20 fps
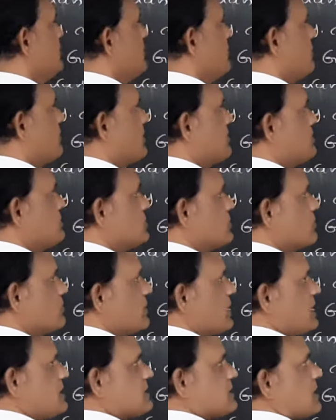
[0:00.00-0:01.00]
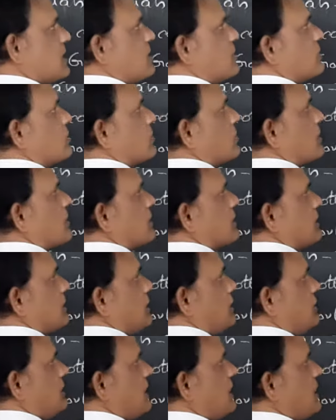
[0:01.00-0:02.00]
From Sunkeshula to
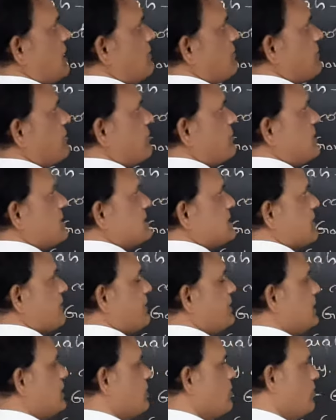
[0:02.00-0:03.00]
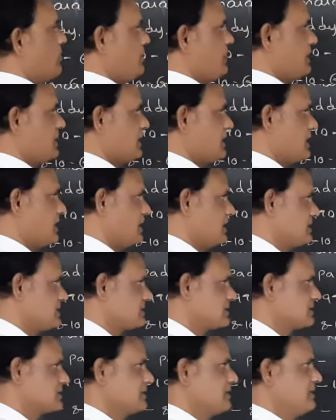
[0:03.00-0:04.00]
Nandyala 57
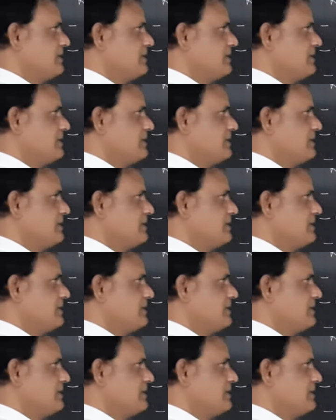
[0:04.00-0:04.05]
kilometers.